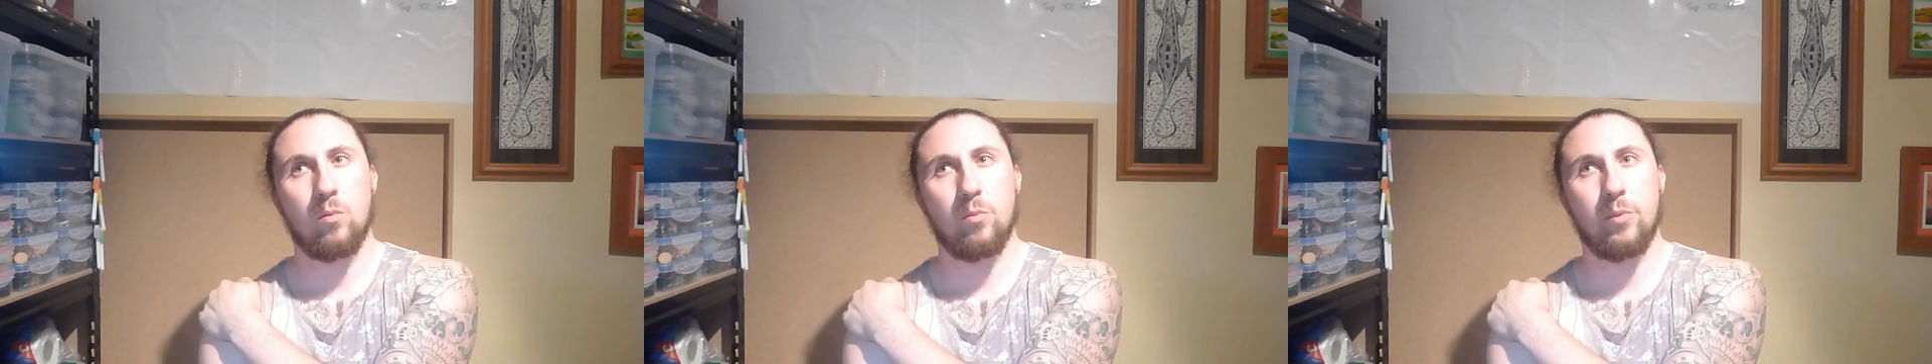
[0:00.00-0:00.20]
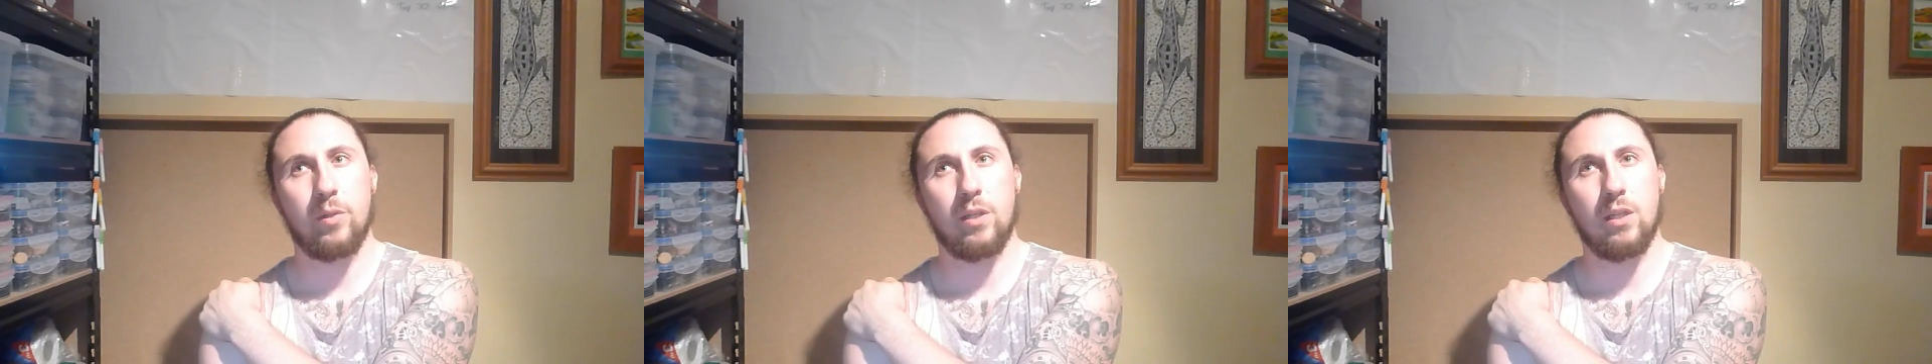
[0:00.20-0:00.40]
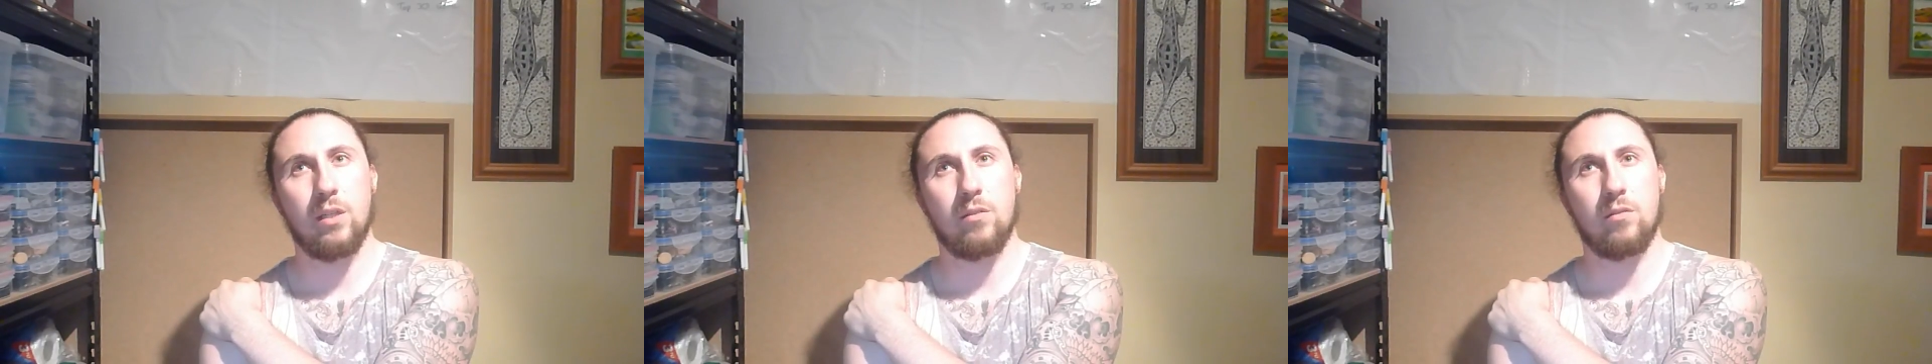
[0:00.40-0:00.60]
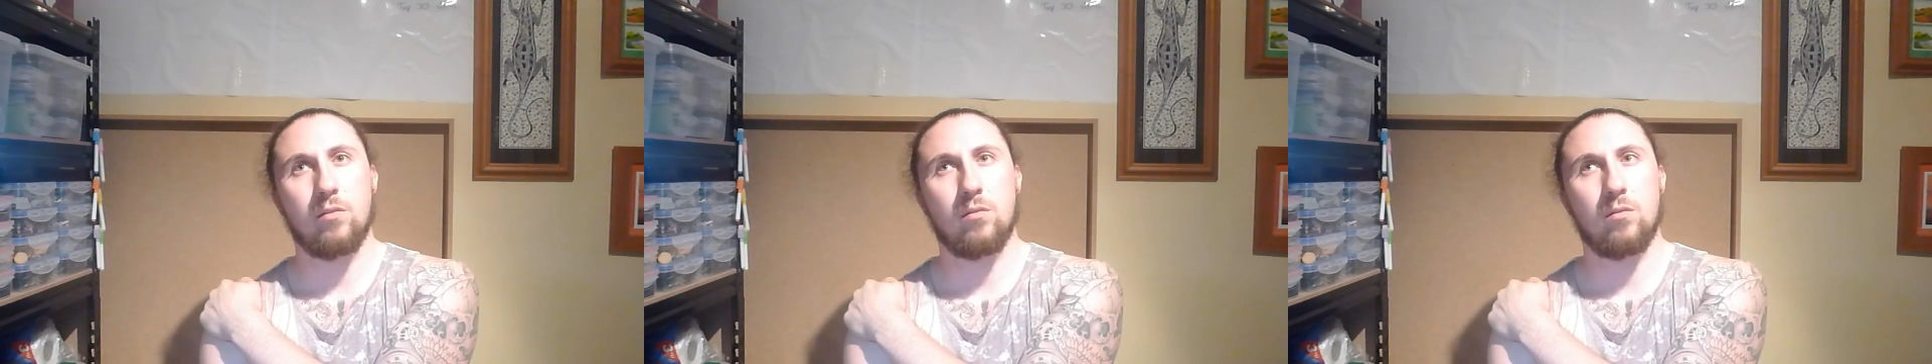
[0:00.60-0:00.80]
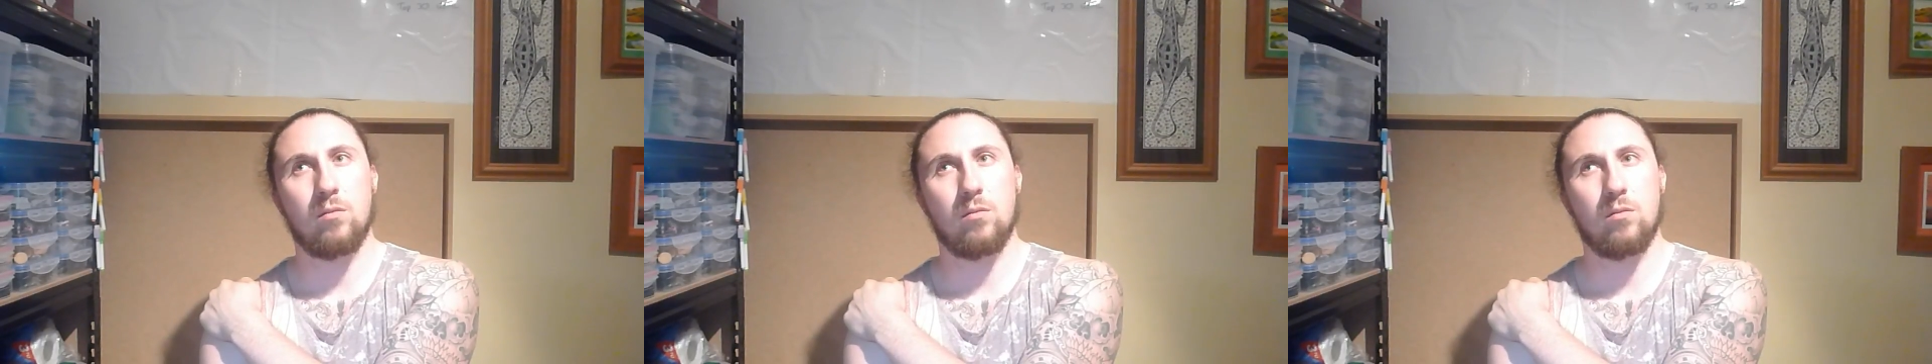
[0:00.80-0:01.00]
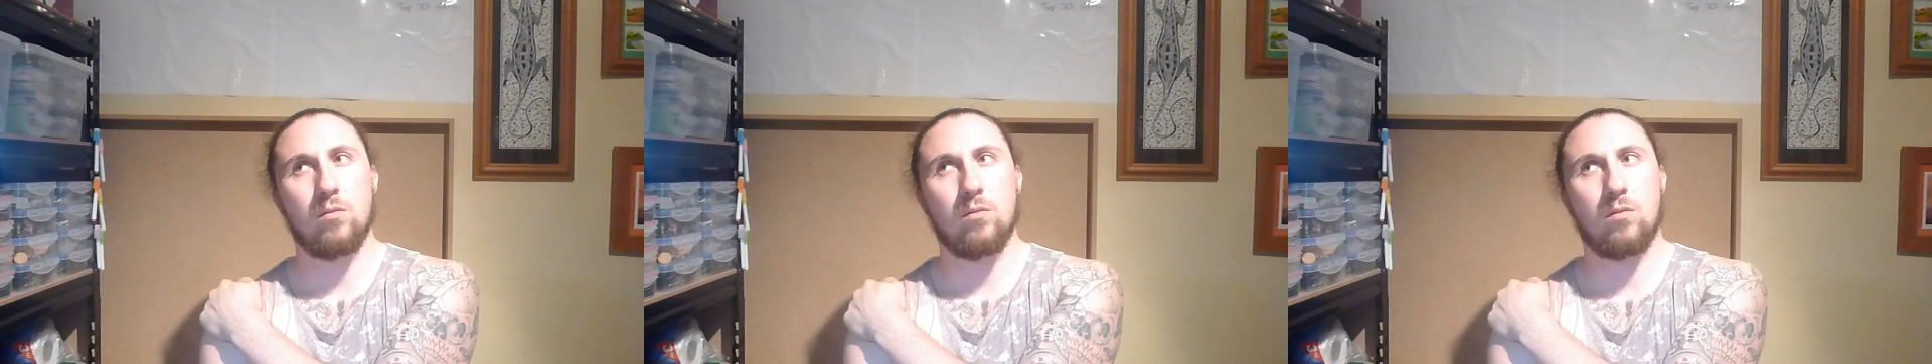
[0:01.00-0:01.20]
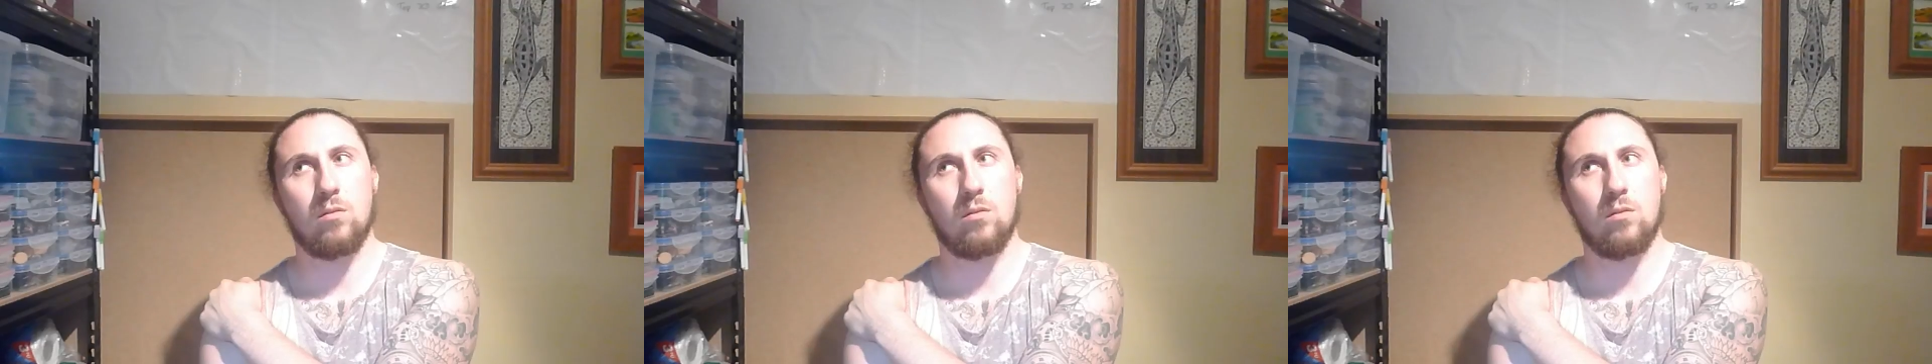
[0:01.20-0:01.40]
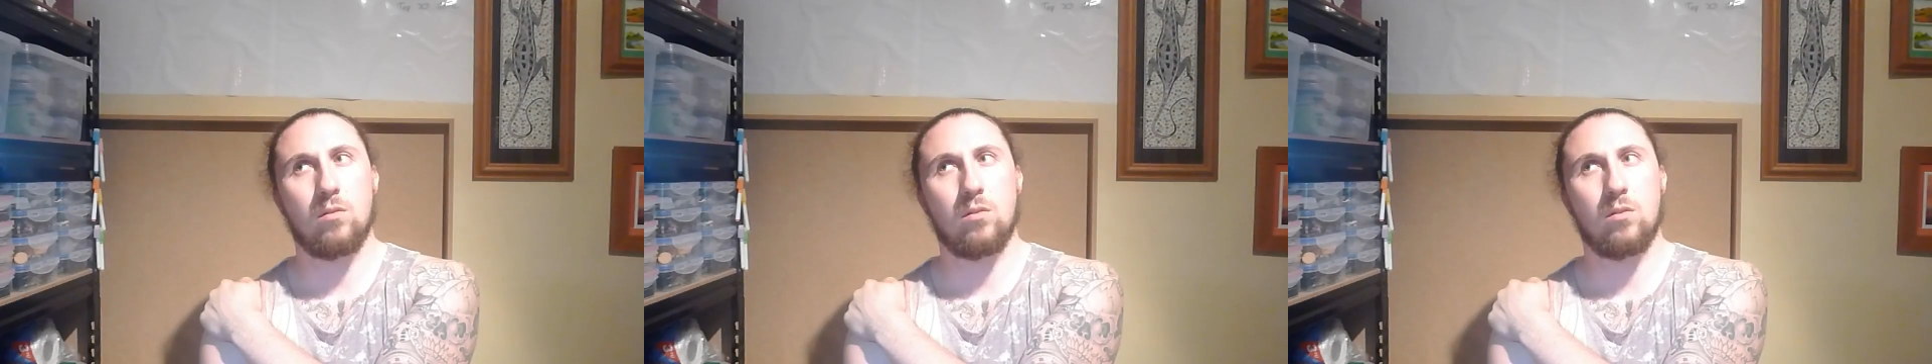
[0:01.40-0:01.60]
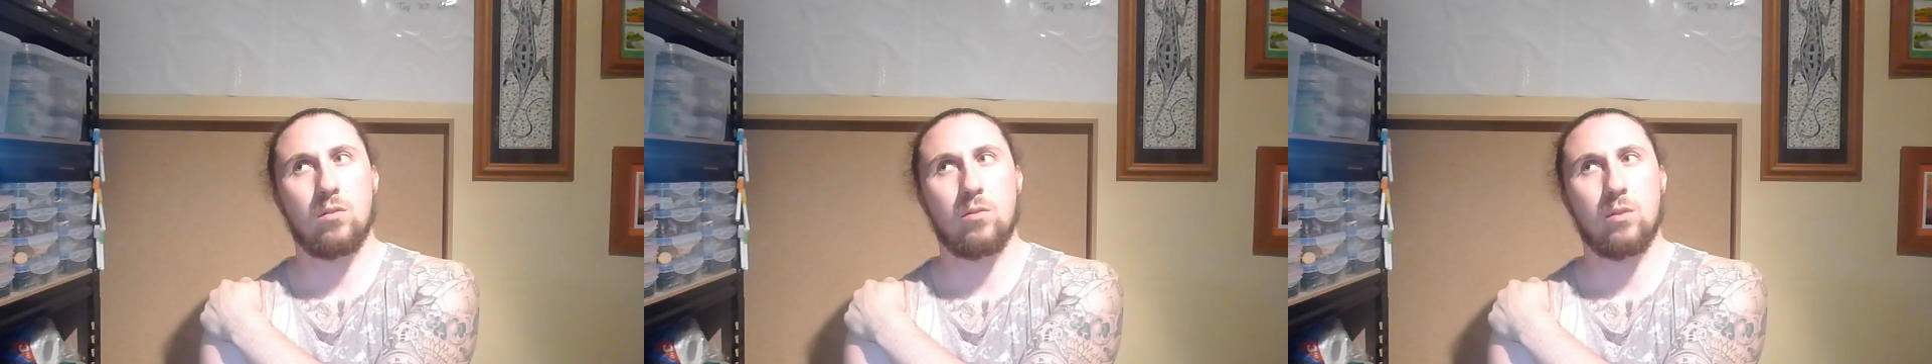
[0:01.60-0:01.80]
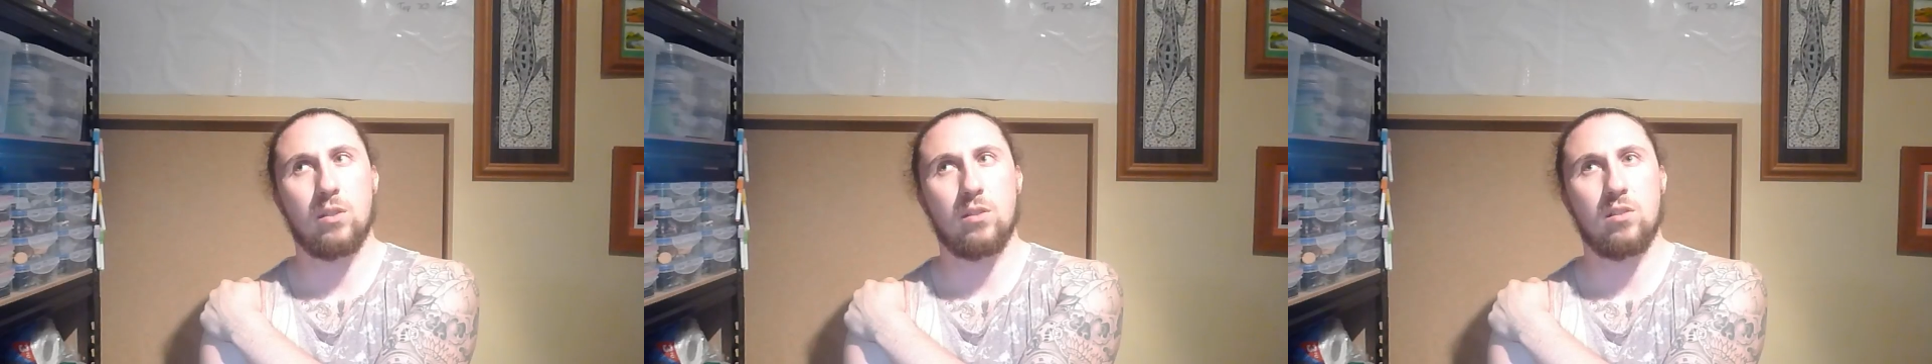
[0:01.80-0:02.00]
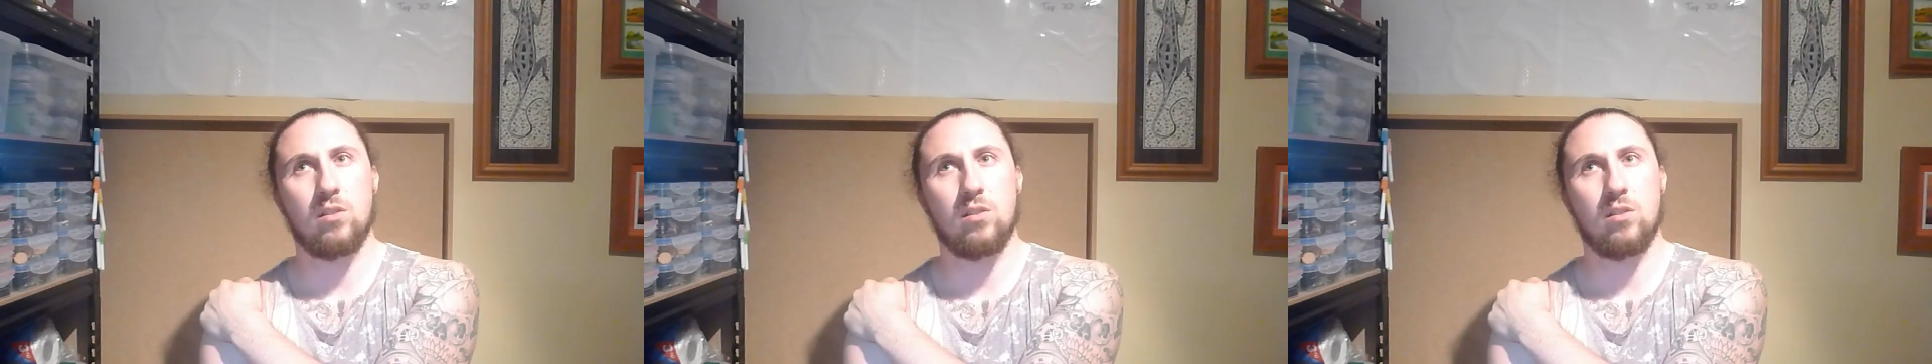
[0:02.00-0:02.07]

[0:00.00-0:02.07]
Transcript: but I had twice